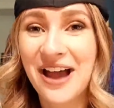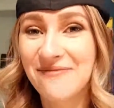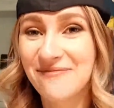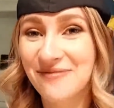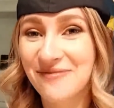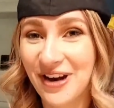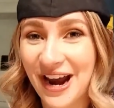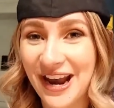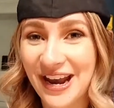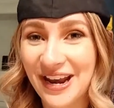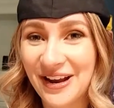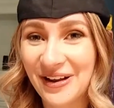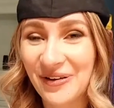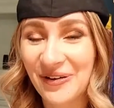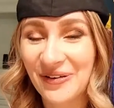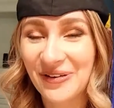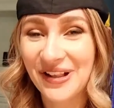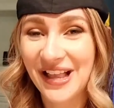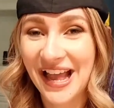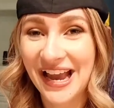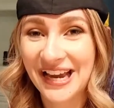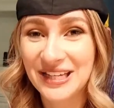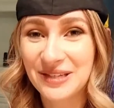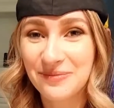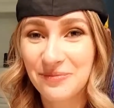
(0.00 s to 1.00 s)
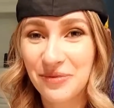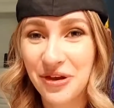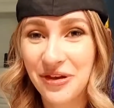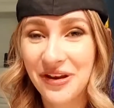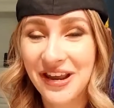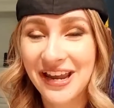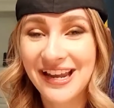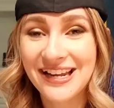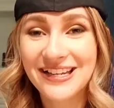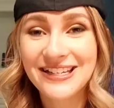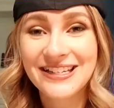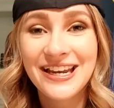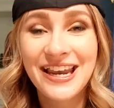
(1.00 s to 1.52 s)
I'm Mariah Nicole X
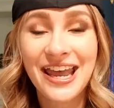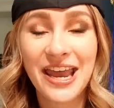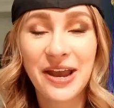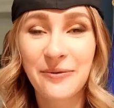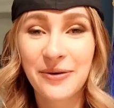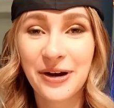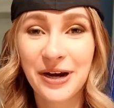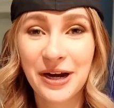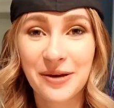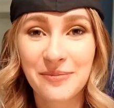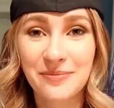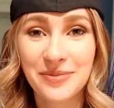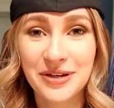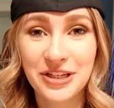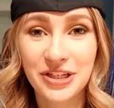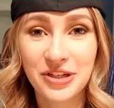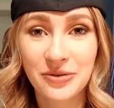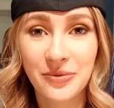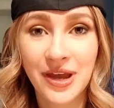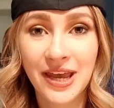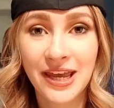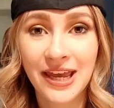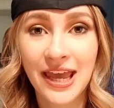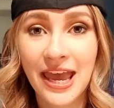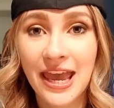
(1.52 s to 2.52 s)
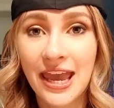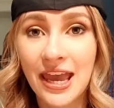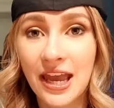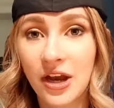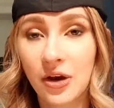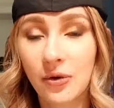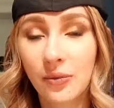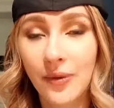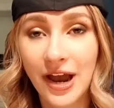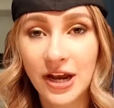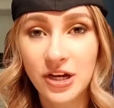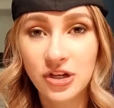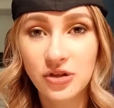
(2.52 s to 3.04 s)
Beauty. Today we're going to be doing a
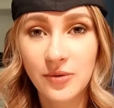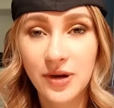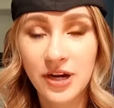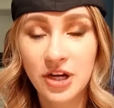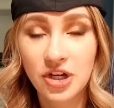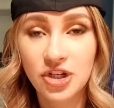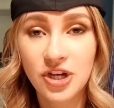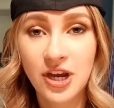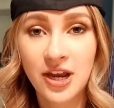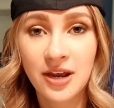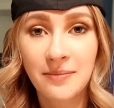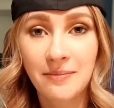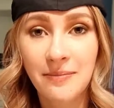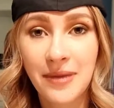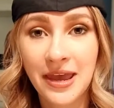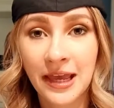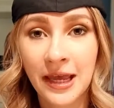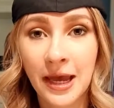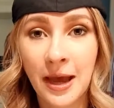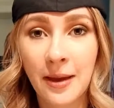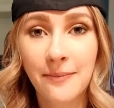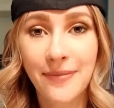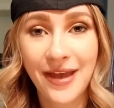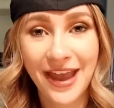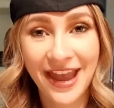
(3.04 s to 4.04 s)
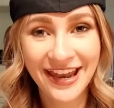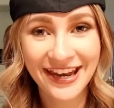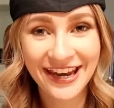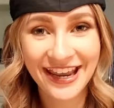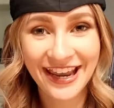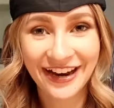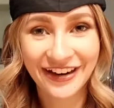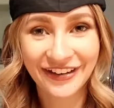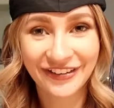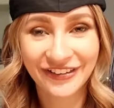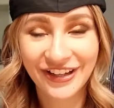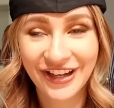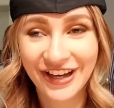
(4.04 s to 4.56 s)
graduation makeup and
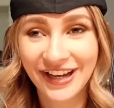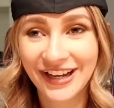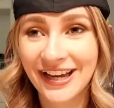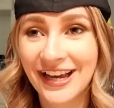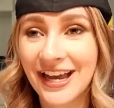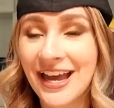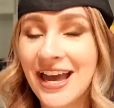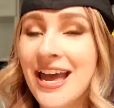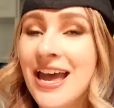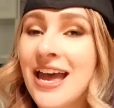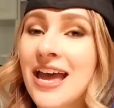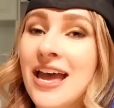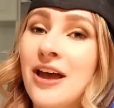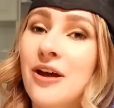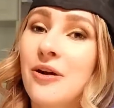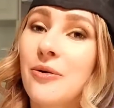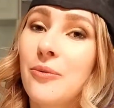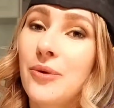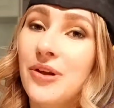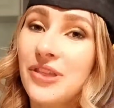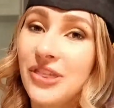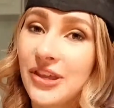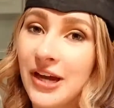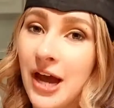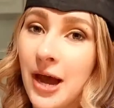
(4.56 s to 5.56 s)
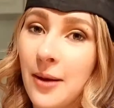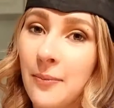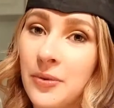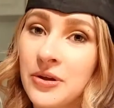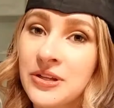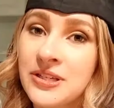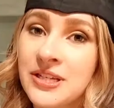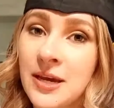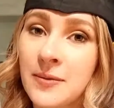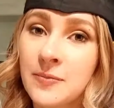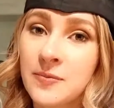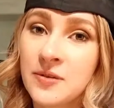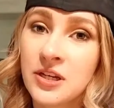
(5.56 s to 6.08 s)
hair look with a
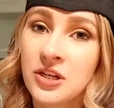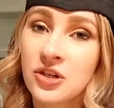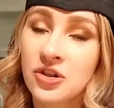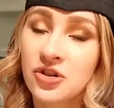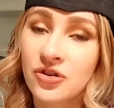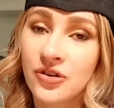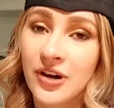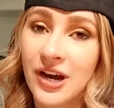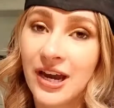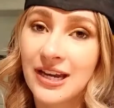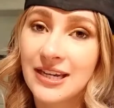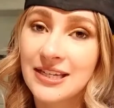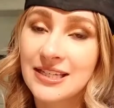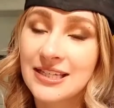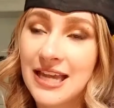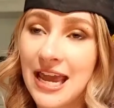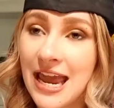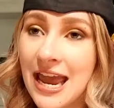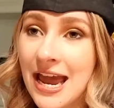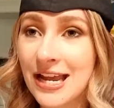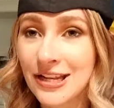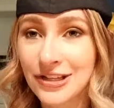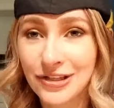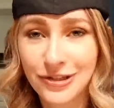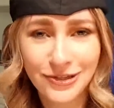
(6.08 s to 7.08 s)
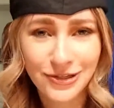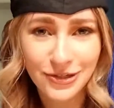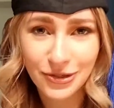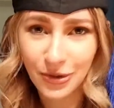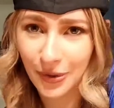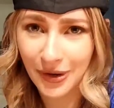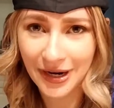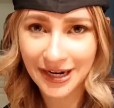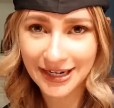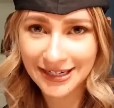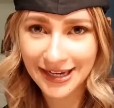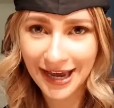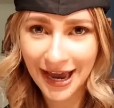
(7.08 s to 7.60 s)
couple tips and tricks and
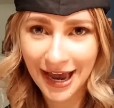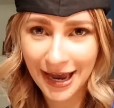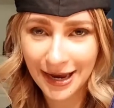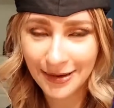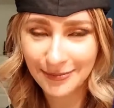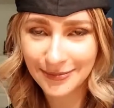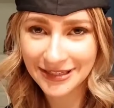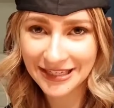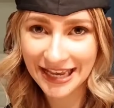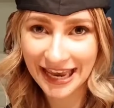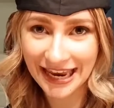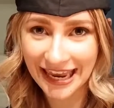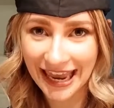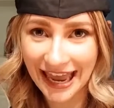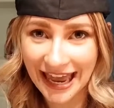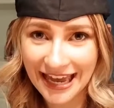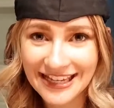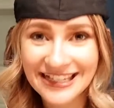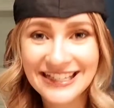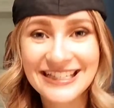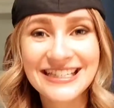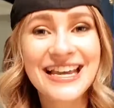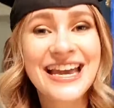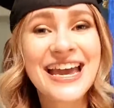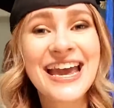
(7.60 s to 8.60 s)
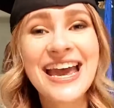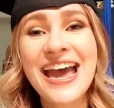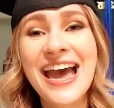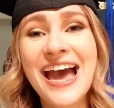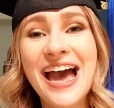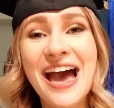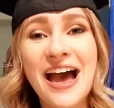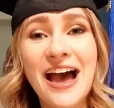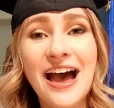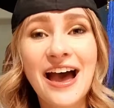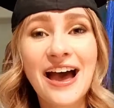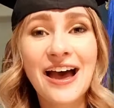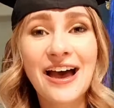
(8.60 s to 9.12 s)
story times, I guess,
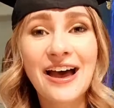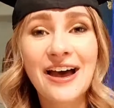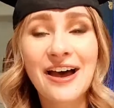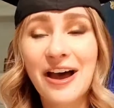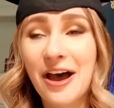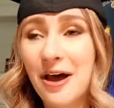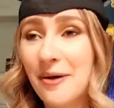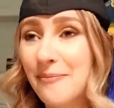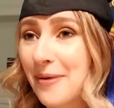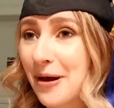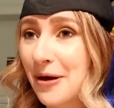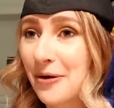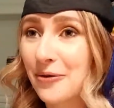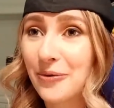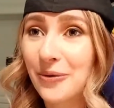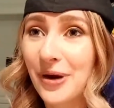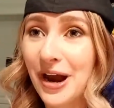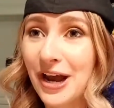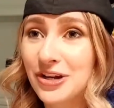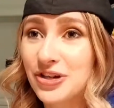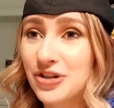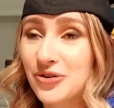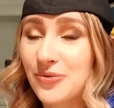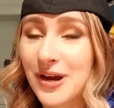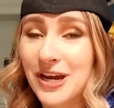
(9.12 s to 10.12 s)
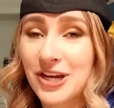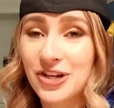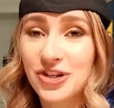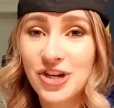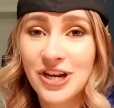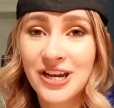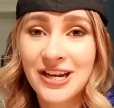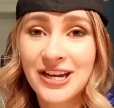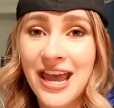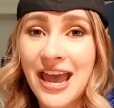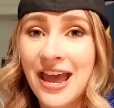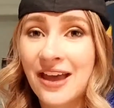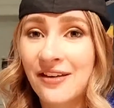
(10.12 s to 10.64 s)
about
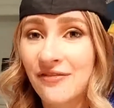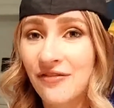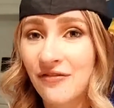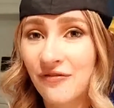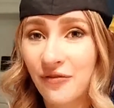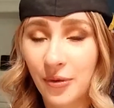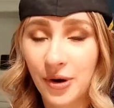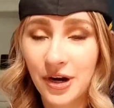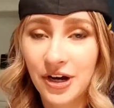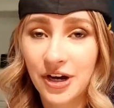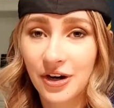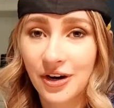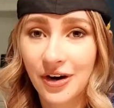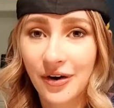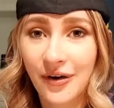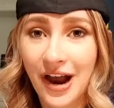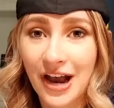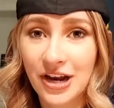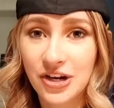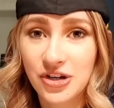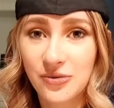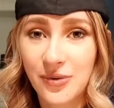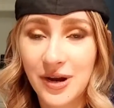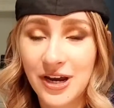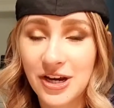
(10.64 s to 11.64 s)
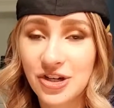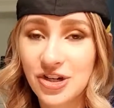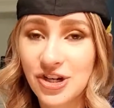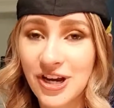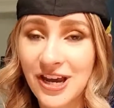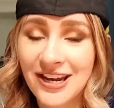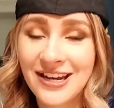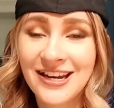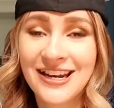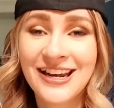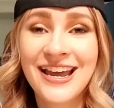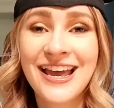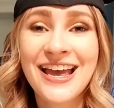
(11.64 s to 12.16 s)
graduation and for your
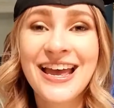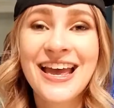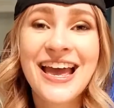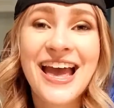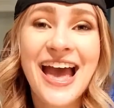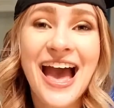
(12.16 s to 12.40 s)
graduation.